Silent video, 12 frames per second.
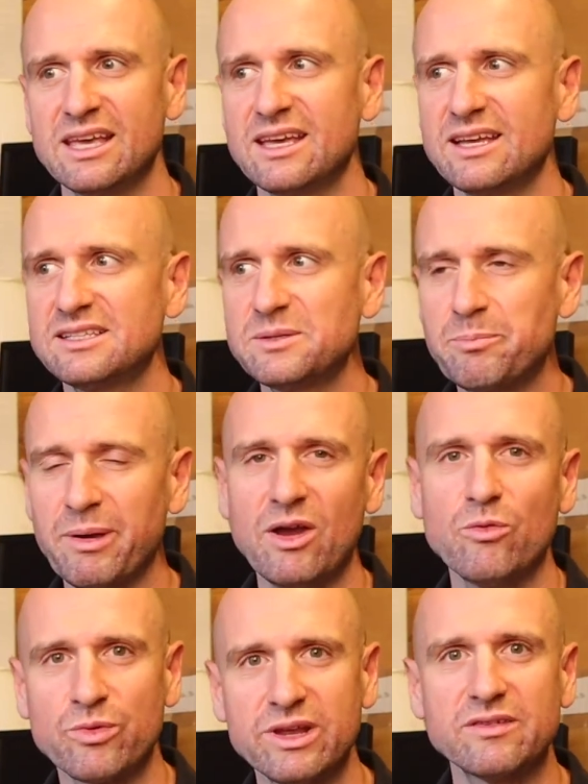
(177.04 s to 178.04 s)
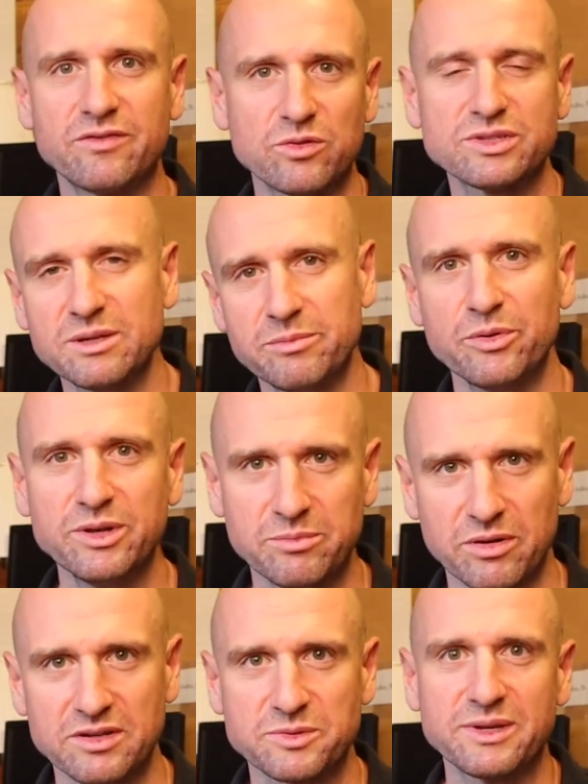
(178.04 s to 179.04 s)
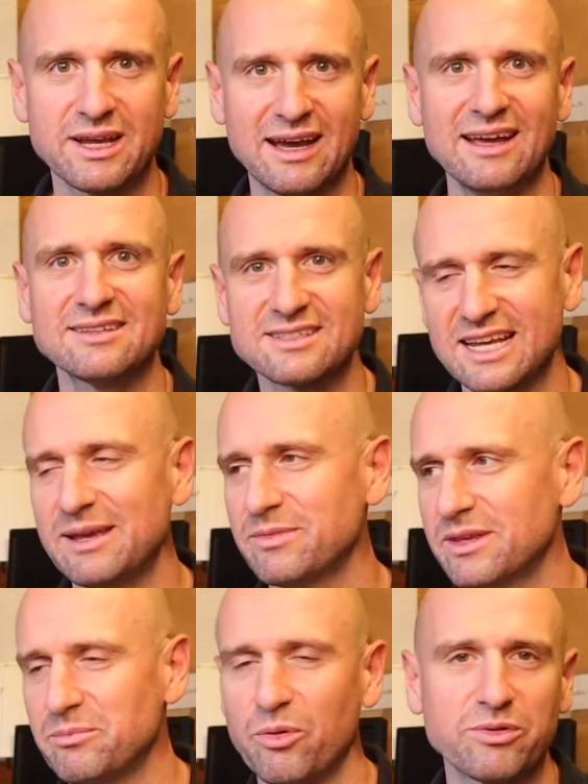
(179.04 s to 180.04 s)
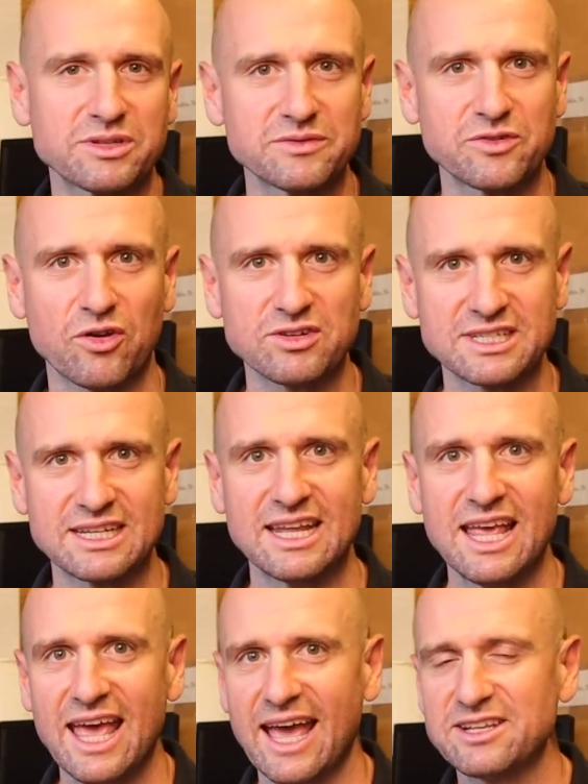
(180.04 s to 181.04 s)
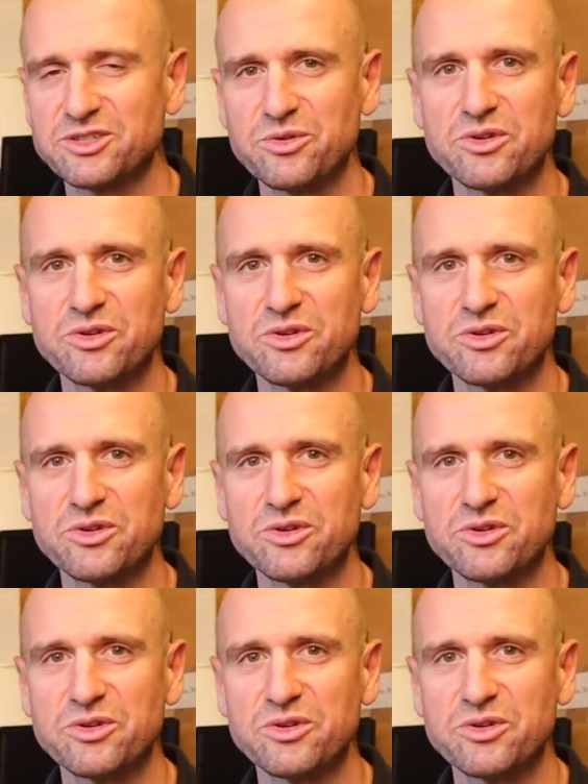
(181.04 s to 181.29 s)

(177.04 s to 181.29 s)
It's about reinforcing building blocks. We can't escape the importance of content, and so